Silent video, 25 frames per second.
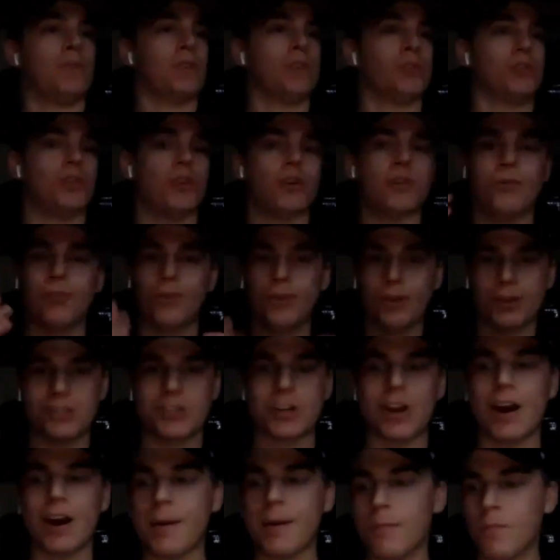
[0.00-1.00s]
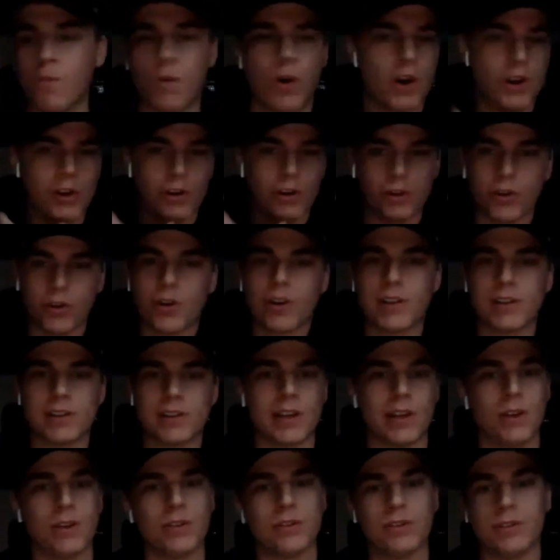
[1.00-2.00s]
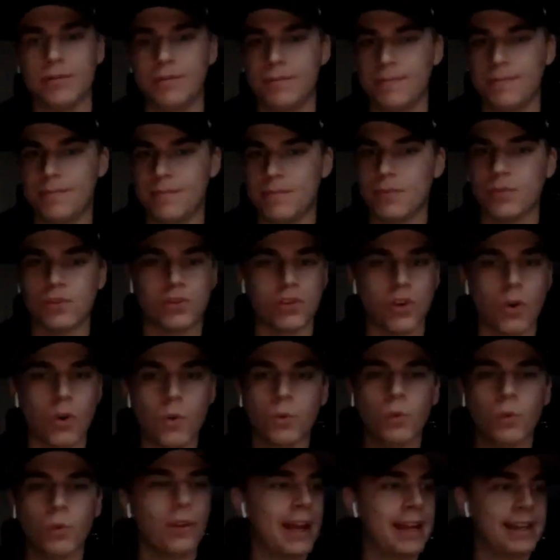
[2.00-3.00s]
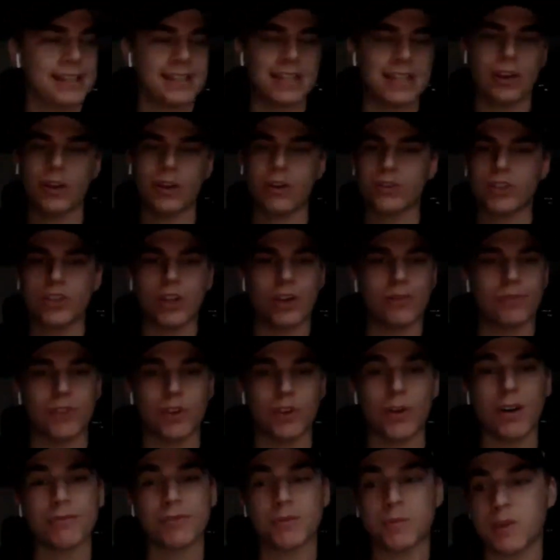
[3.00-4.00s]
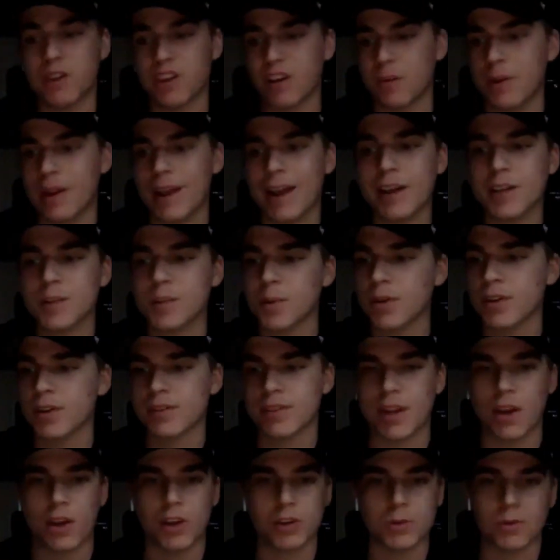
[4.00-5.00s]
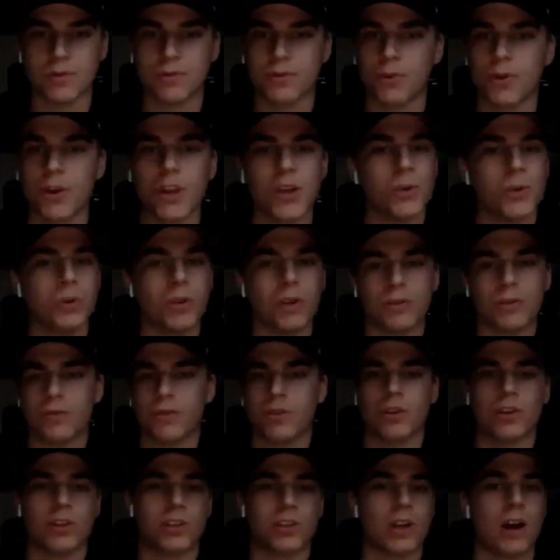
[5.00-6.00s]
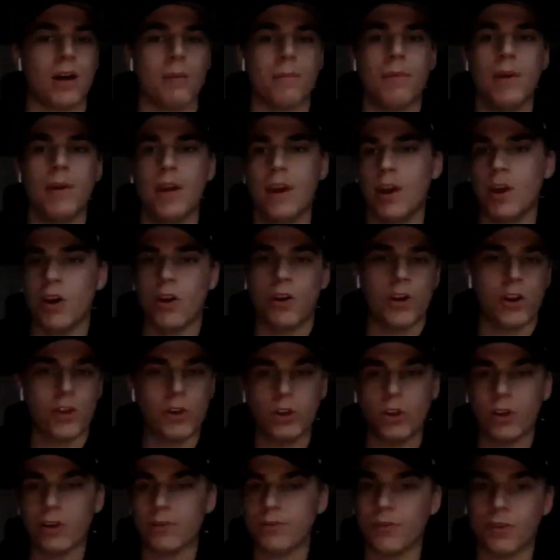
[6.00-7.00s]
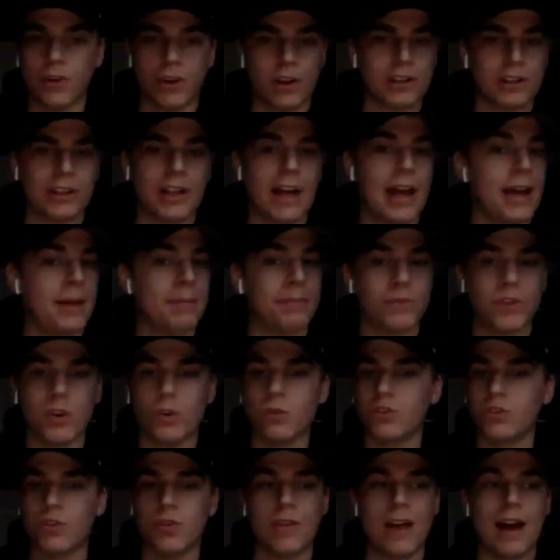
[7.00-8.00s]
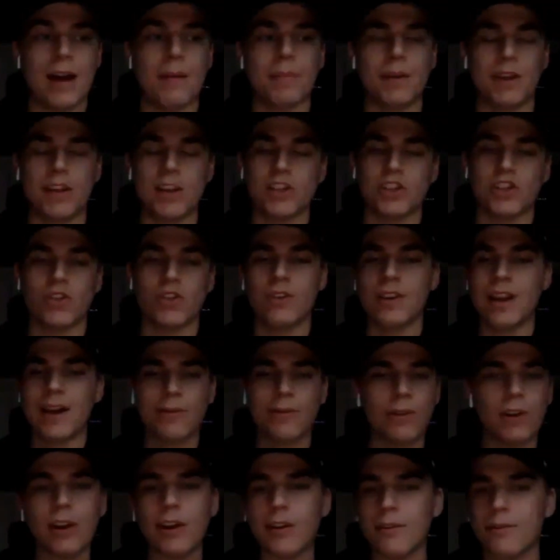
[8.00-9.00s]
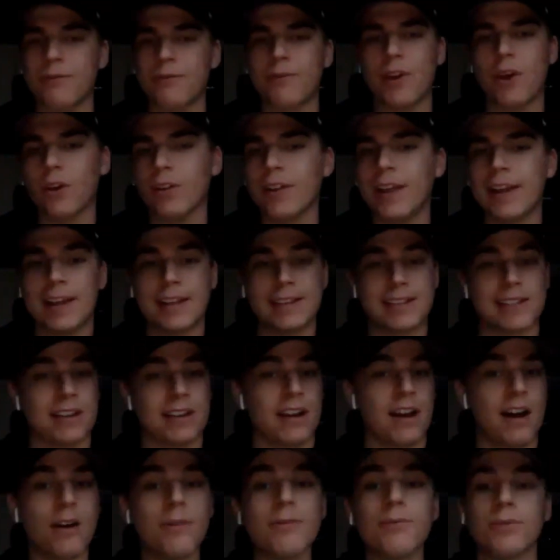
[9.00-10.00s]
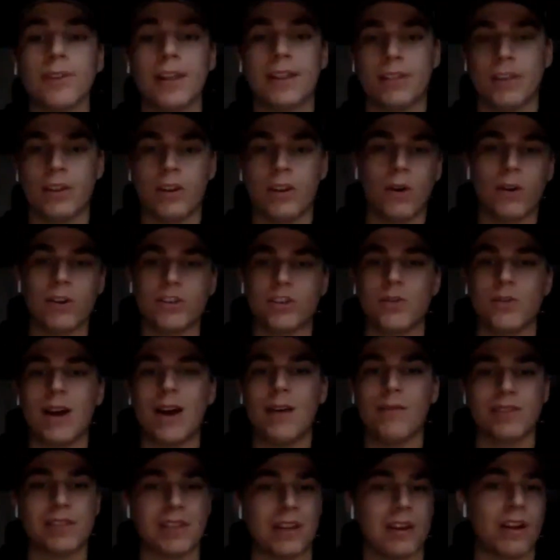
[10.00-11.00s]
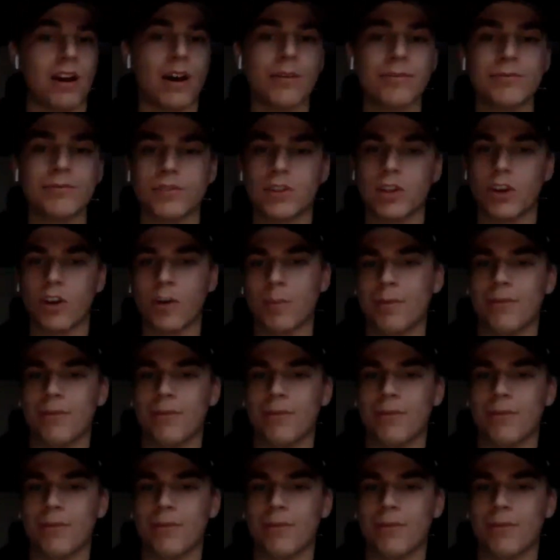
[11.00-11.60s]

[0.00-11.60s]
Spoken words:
look for a job while you're learning sales. Don't like tell yourself that you have to become an expert at sales before you look for a job or you look for a client. Don't do that, because you're never going to feel like it's enough. Like the knowledge you have is enough to go